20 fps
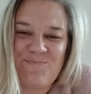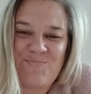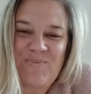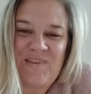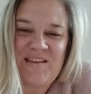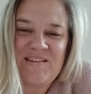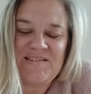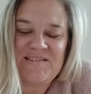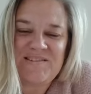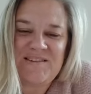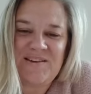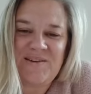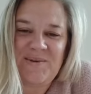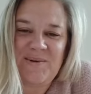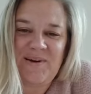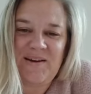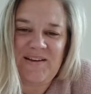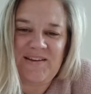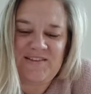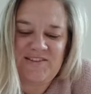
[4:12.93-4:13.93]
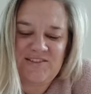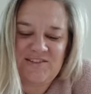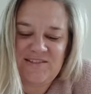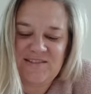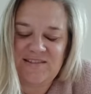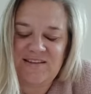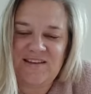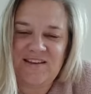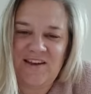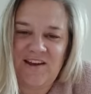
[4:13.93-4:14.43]
So I just
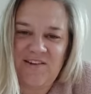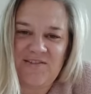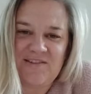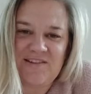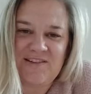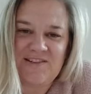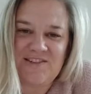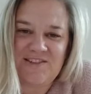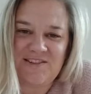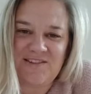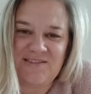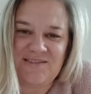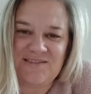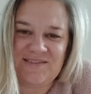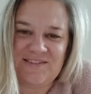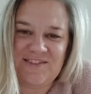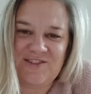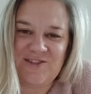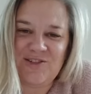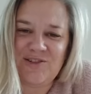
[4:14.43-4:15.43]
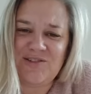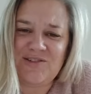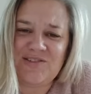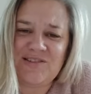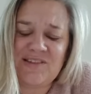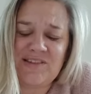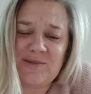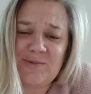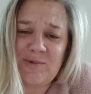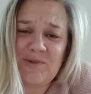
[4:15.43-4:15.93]
encourage you to do
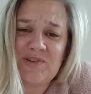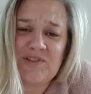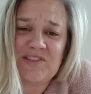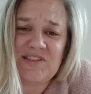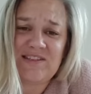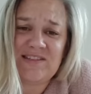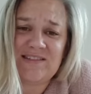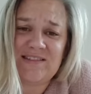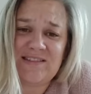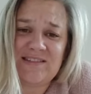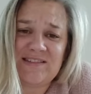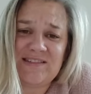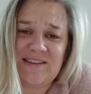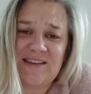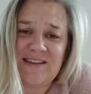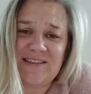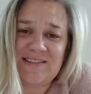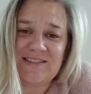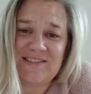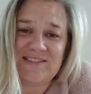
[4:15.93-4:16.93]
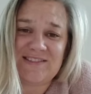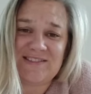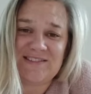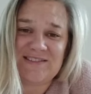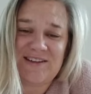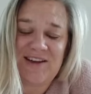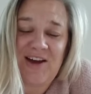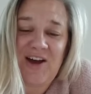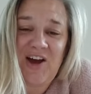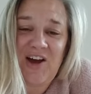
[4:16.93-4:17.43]
just what Jesus says.
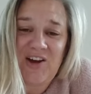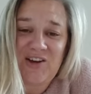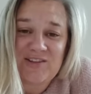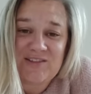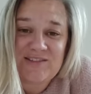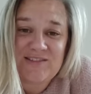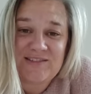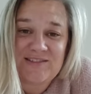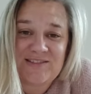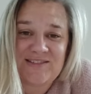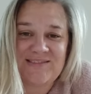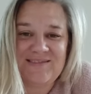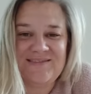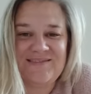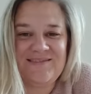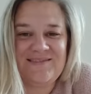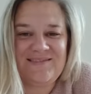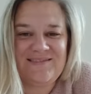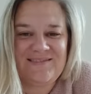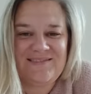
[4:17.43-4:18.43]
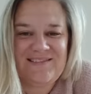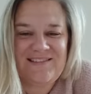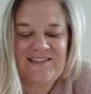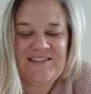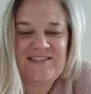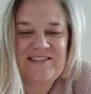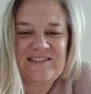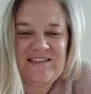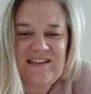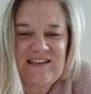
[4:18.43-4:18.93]
Ask,
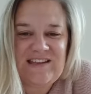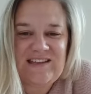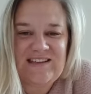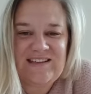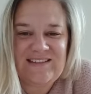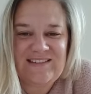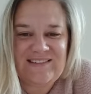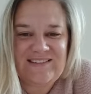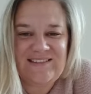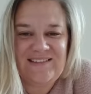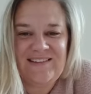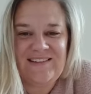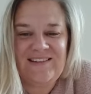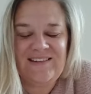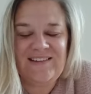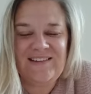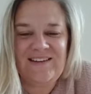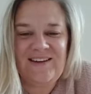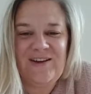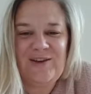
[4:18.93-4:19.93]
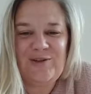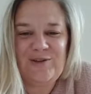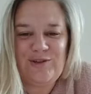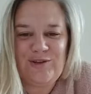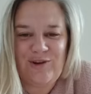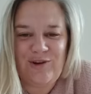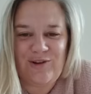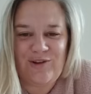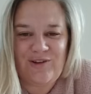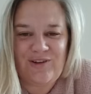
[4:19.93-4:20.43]
seek,
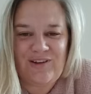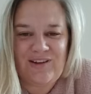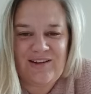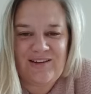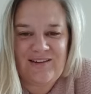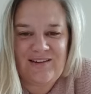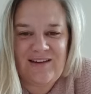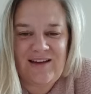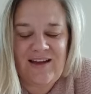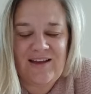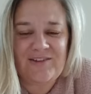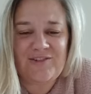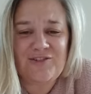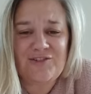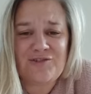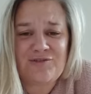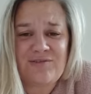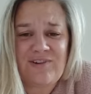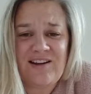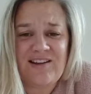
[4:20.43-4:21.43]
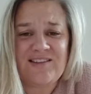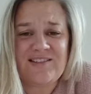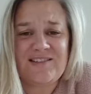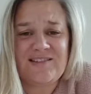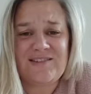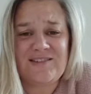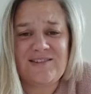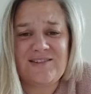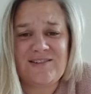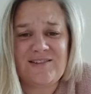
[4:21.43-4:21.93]
knock, and
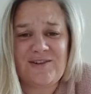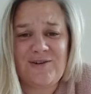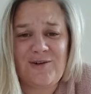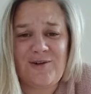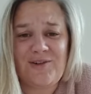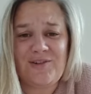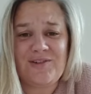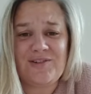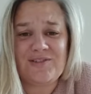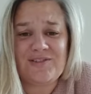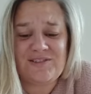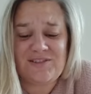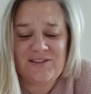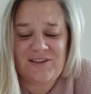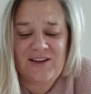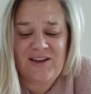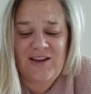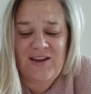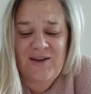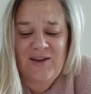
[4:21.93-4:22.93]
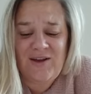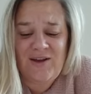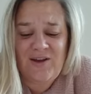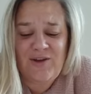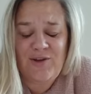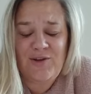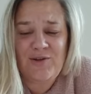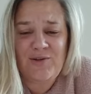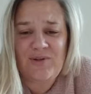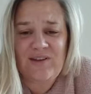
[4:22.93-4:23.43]
trust that God,
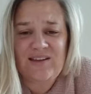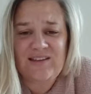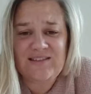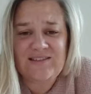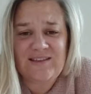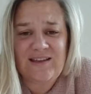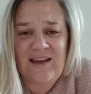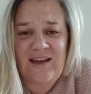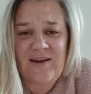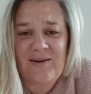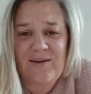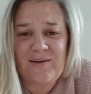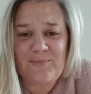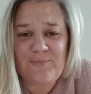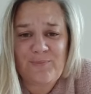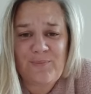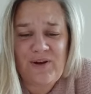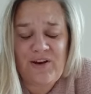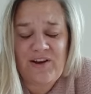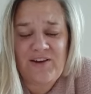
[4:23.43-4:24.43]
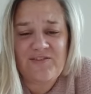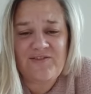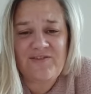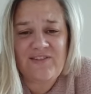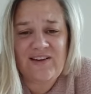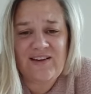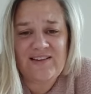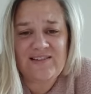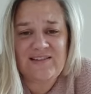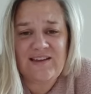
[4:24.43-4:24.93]
who is our
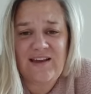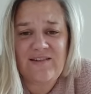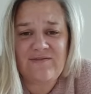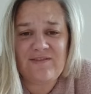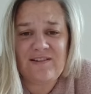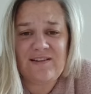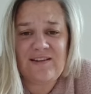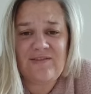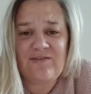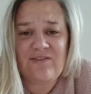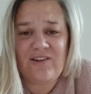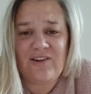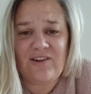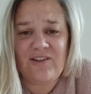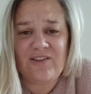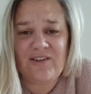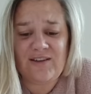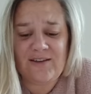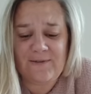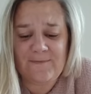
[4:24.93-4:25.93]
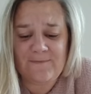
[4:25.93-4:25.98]
perfect Heavenly Father,